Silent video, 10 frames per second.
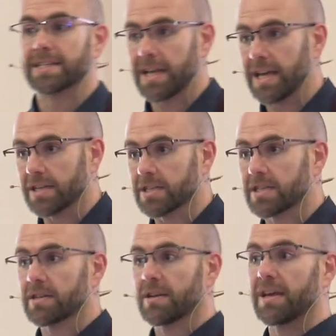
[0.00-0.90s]

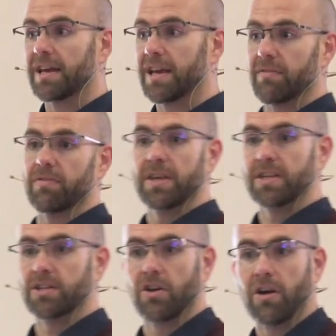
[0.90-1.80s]
sense if
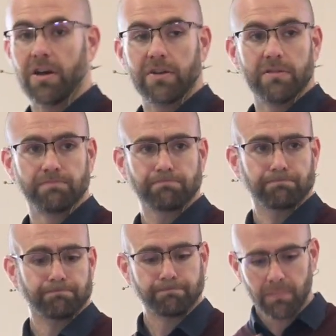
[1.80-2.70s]
there's a God.
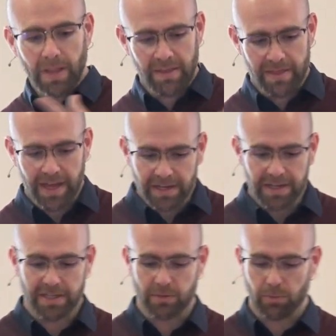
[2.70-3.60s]

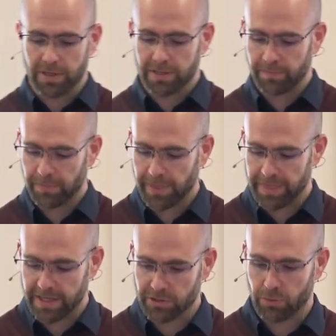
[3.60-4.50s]
That is what
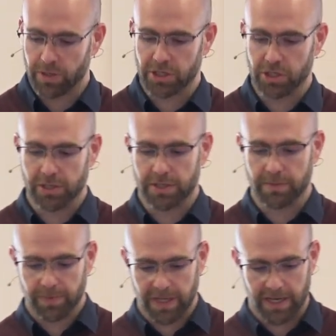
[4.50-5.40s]
these questions
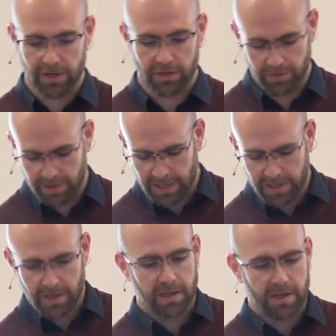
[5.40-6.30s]
can do.
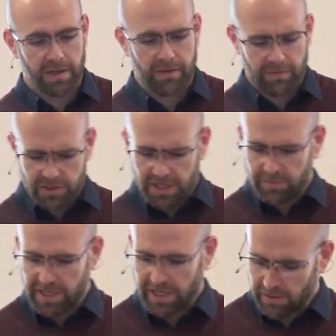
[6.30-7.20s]
For
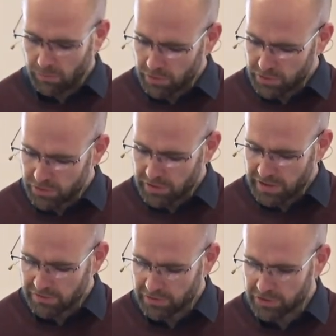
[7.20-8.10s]
time's sake, I won't do
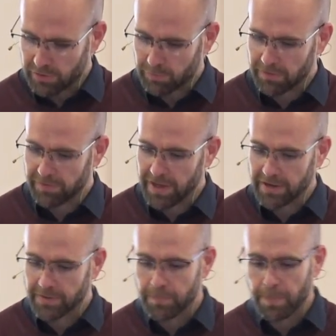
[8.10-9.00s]
another example of
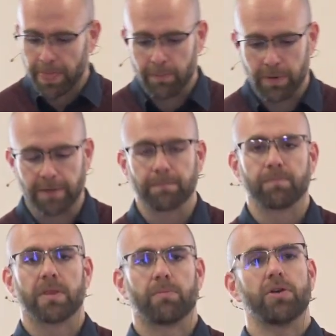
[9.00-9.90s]
that.
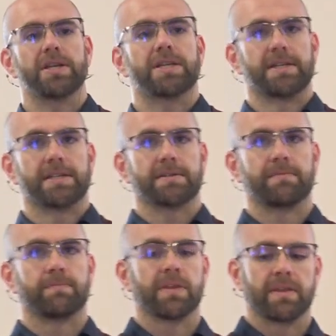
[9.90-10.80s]
But the point is
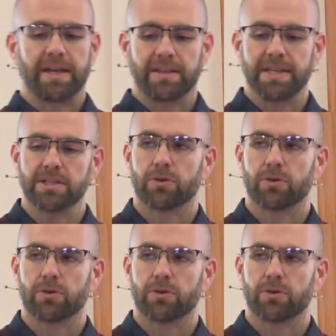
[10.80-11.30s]
that these